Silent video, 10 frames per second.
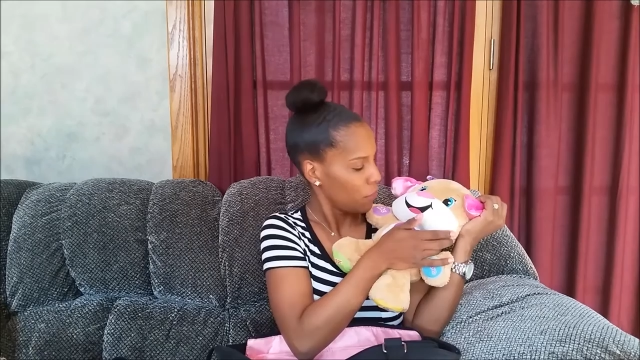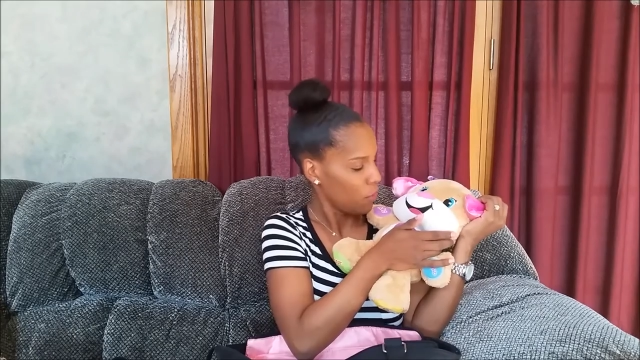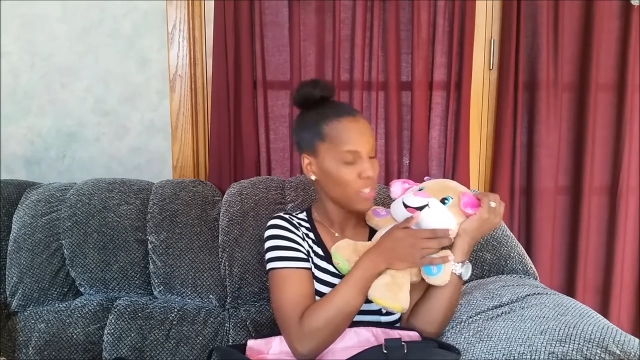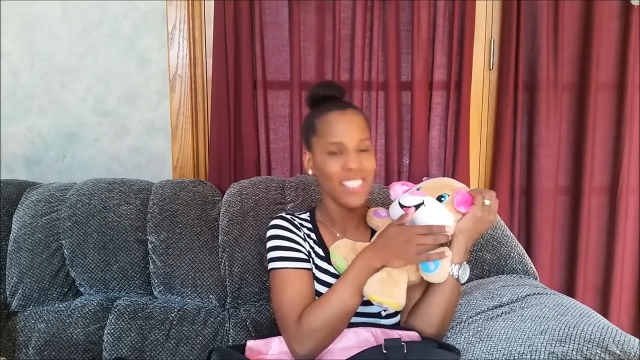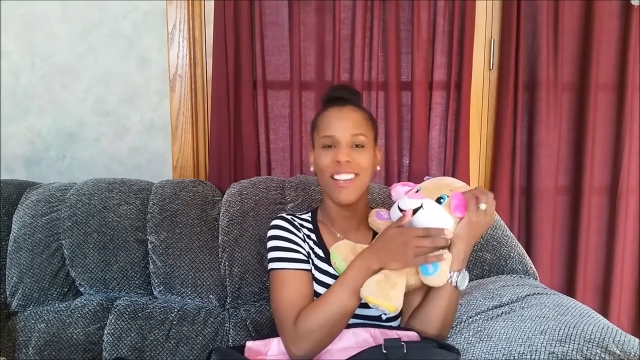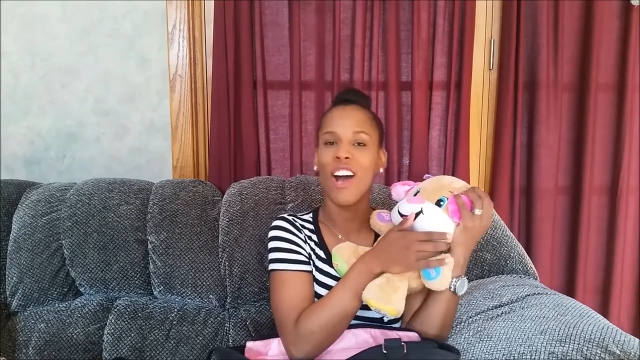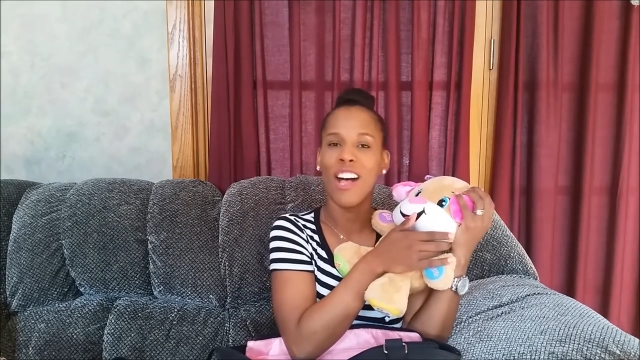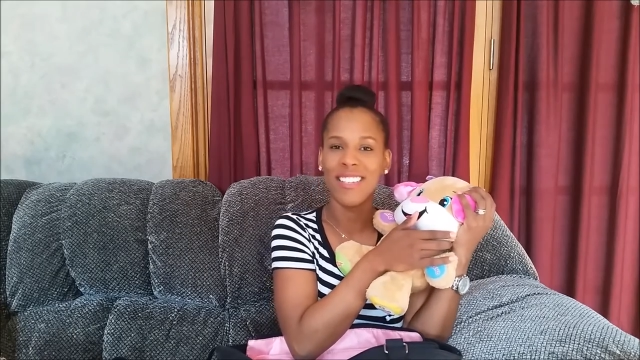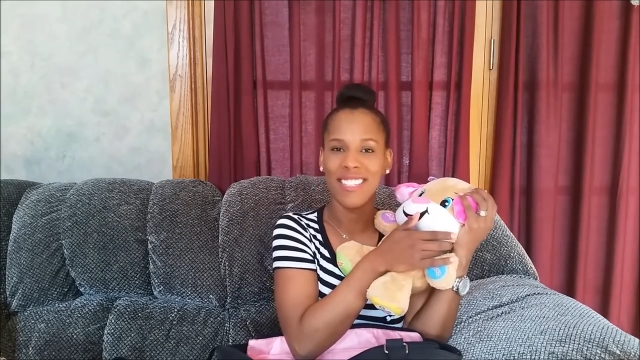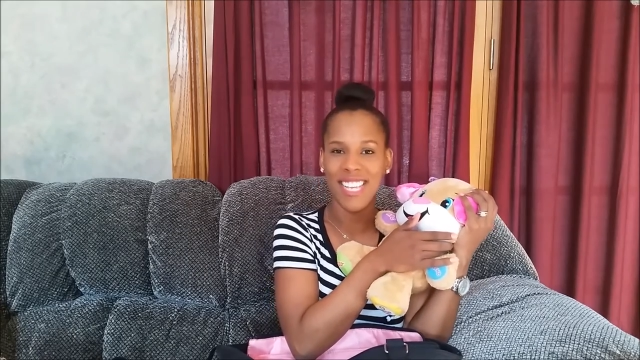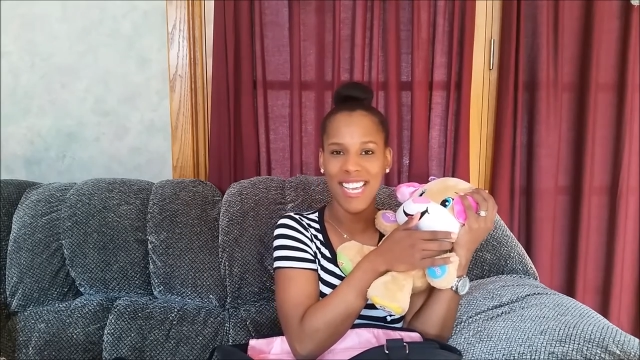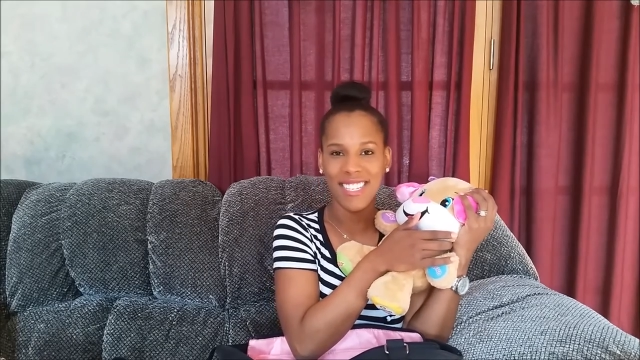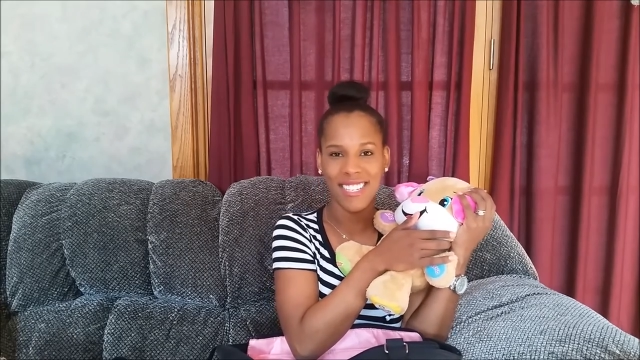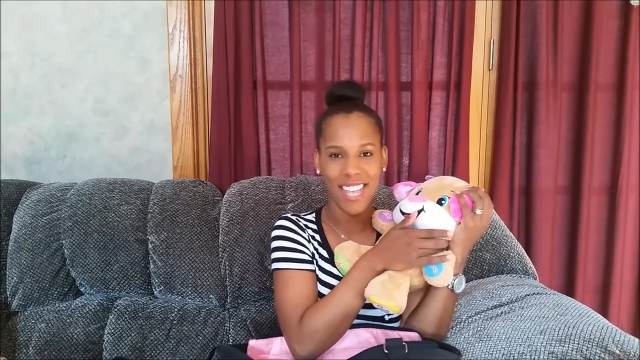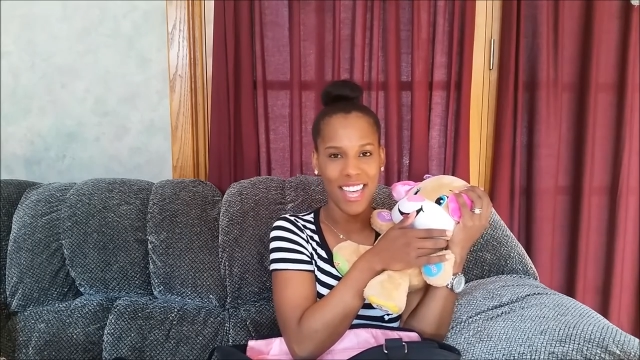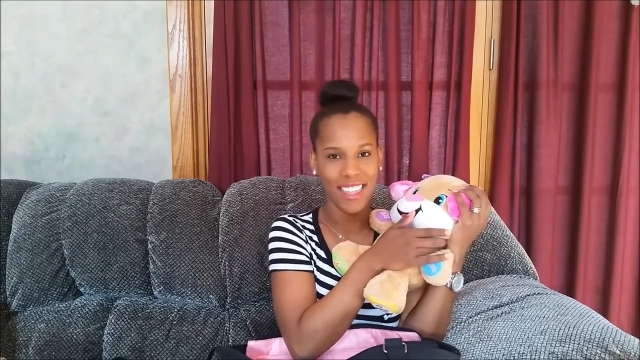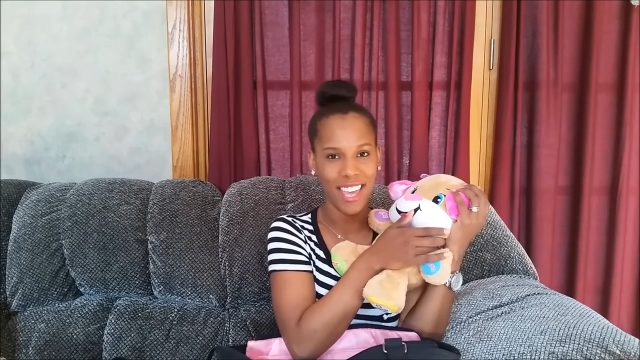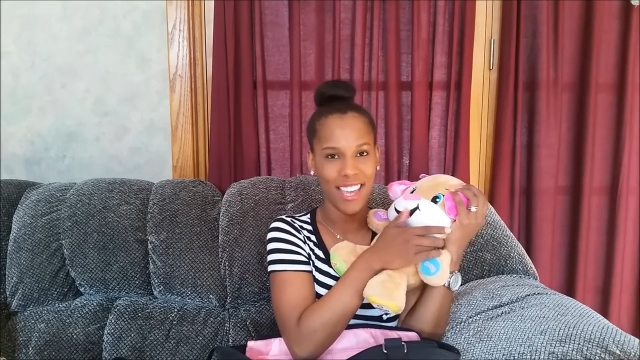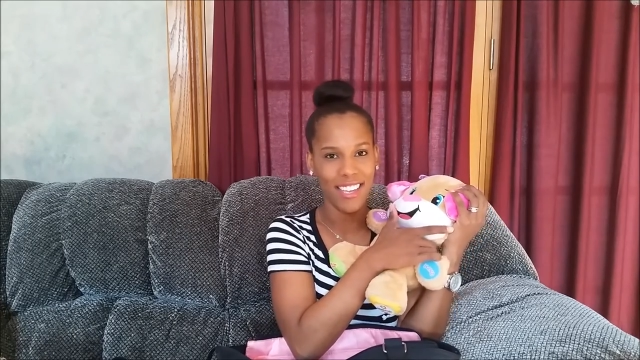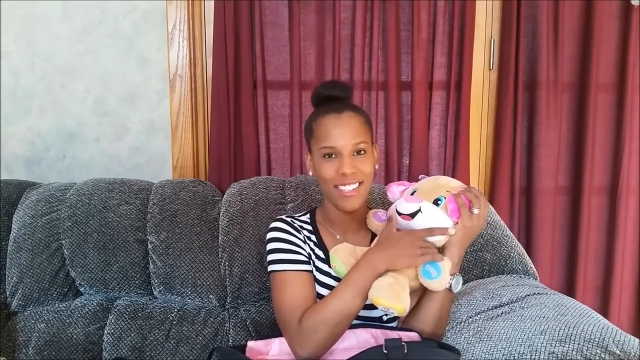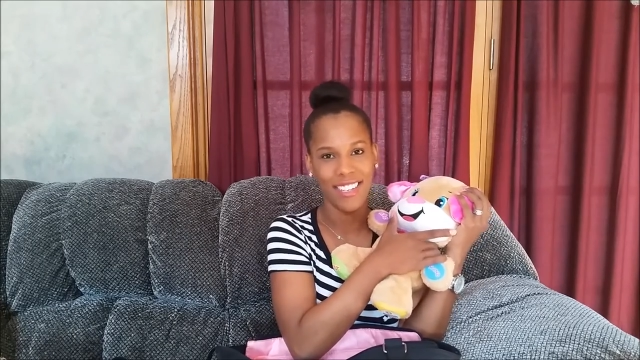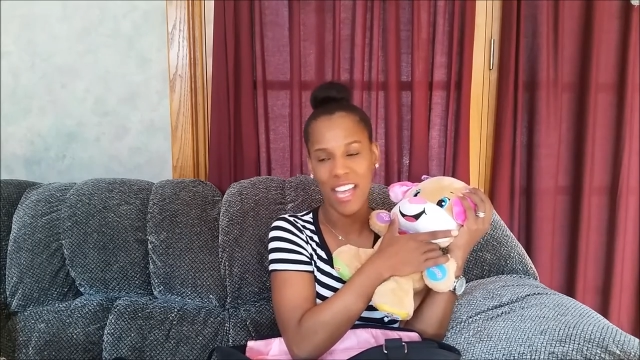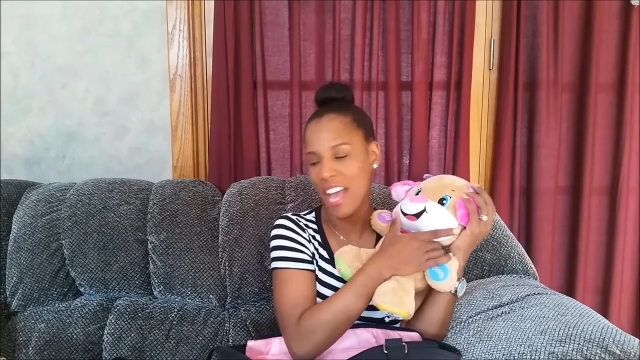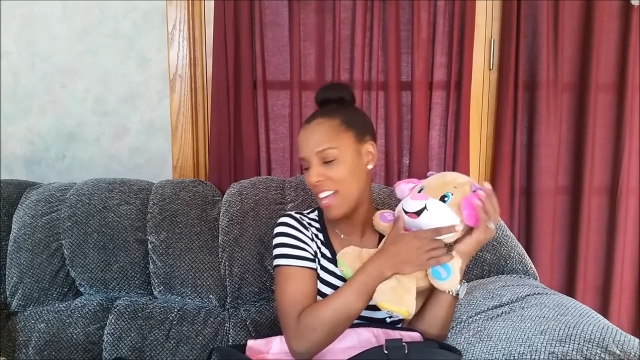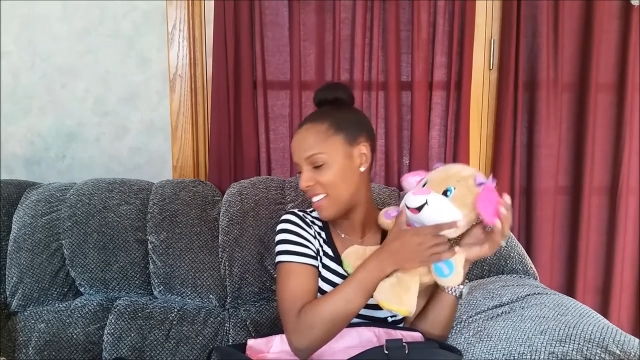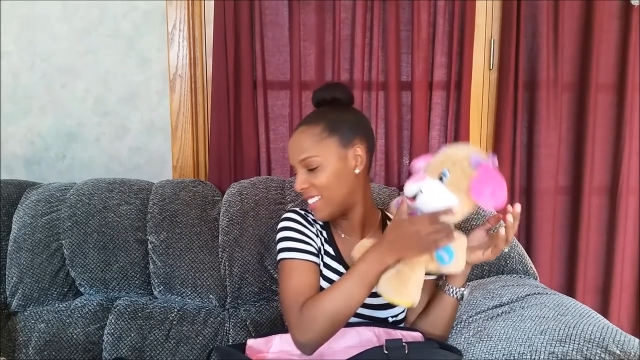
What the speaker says: What's it called? Sis, I think. Yeah.